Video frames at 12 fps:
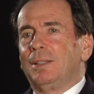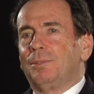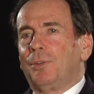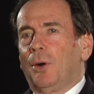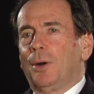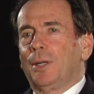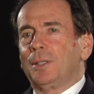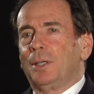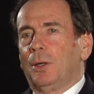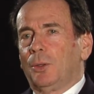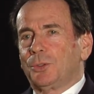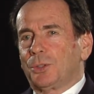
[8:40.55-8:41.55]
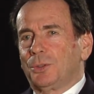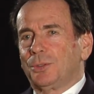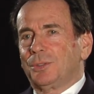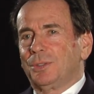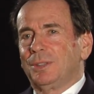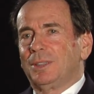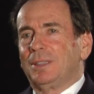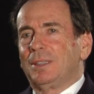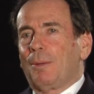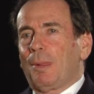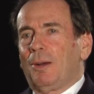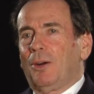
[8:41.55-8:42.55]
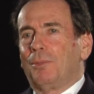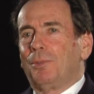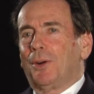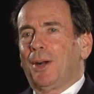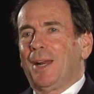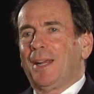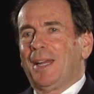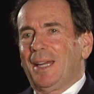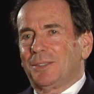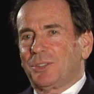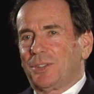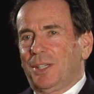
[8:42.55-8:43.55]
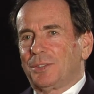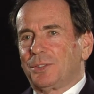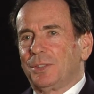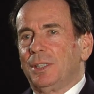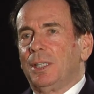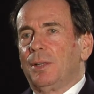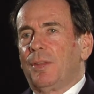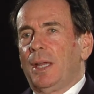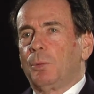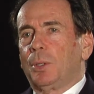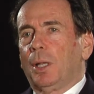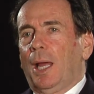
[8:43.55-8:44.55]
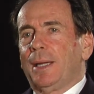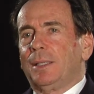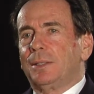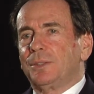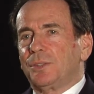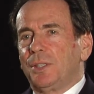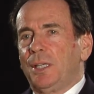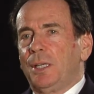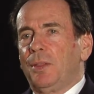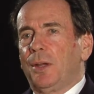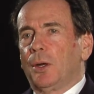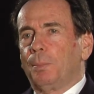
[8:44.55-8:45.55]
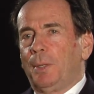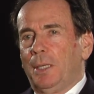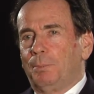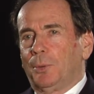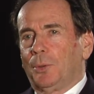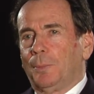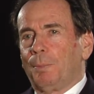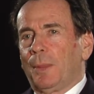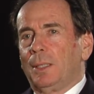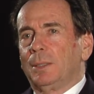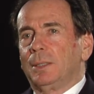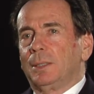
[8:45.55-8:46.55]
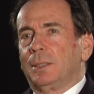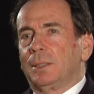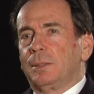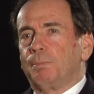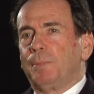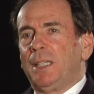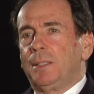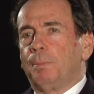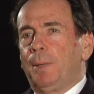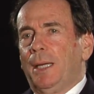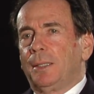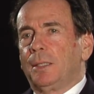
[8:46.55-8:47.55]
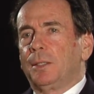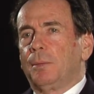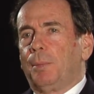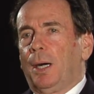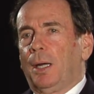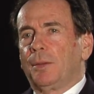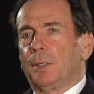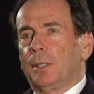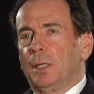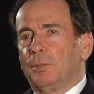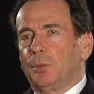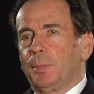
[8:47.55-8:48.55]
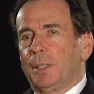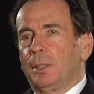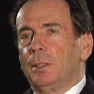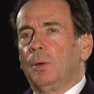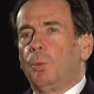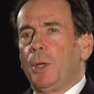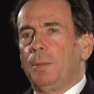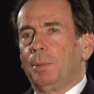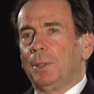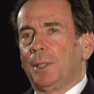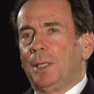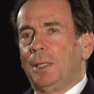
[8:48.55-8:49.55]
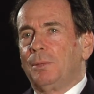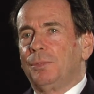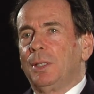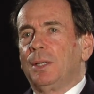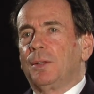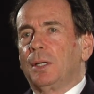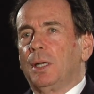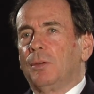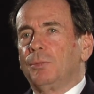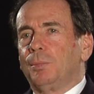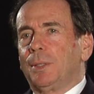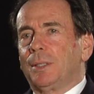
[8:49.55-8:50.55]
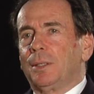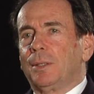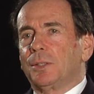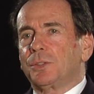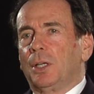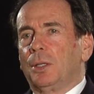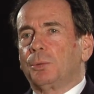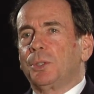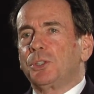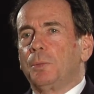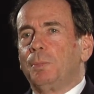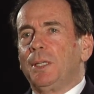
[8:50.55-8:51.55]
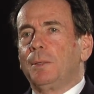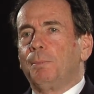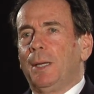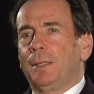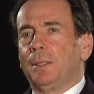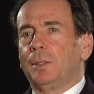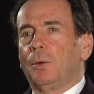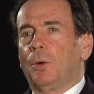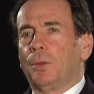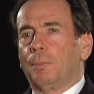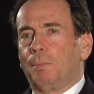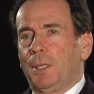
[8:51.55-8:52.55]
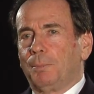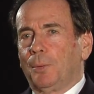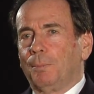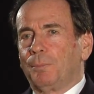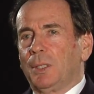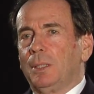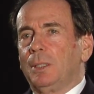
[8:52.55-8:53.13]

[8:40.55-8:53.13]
Foreign cultures are very against this. They would like to see their people be dependent upon their government. We believe the government in this country should be dependent on the people.